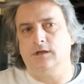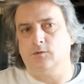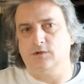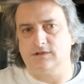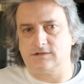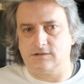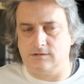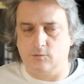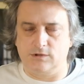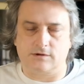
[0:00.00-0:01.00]
with
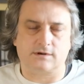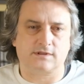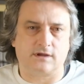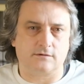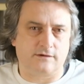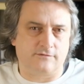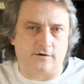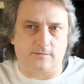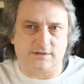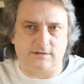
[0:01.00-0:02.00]
the rectangular
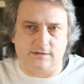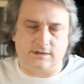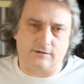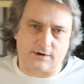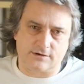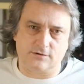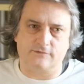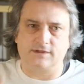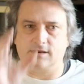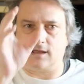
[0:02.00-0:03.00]
format the direction
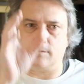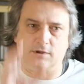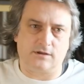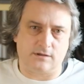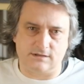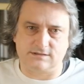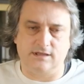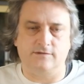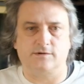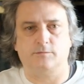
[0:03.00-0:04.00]
of dynamic is
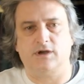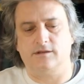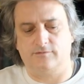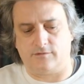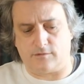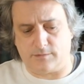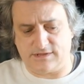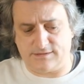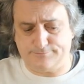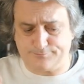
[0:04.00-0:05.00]
given by the
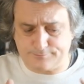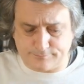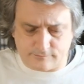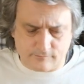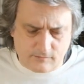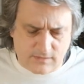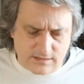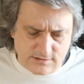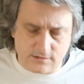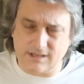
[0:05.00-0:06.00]
format.
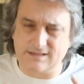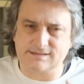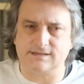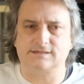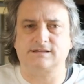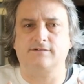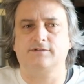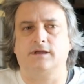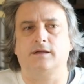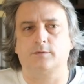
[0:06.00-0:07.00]
So that's
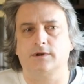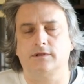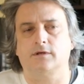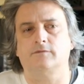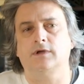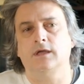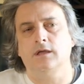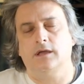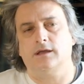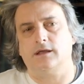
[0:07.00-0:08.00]
something I really love.
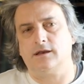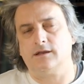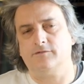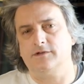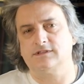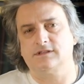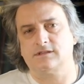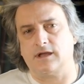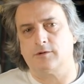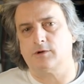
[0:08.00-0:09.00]
And another thing
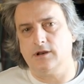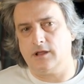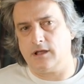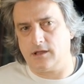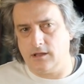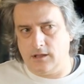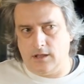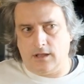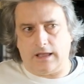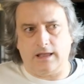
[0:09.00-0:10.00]
that I really like,
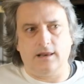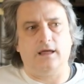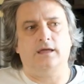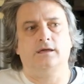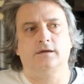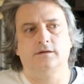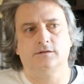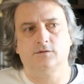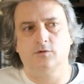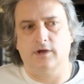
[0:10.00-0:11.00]
I like
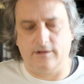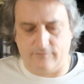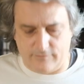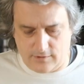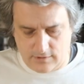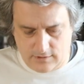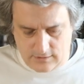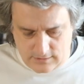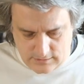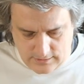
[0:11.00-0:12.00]
to have
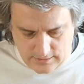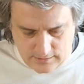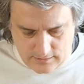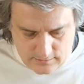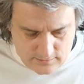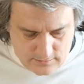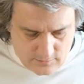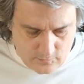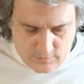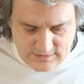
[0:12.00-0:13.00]
the
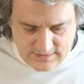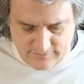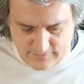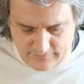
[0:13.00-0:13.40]
waist level